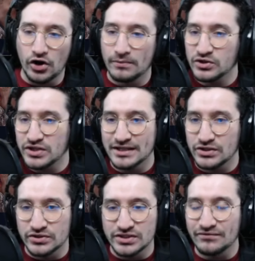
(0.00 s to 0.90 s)
armor sets
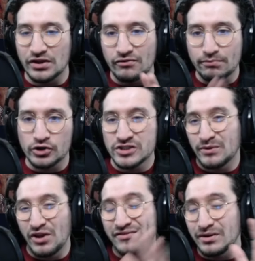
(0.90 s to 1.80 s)
or stuff that you've purchased
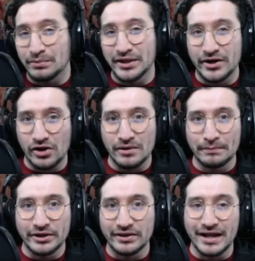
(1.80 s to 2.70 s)
but you haven't completed all
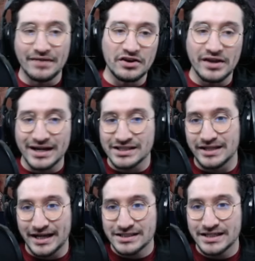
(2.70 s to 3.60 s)
completely, and then you get into
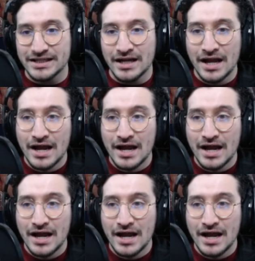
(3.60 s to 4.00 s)
the next season,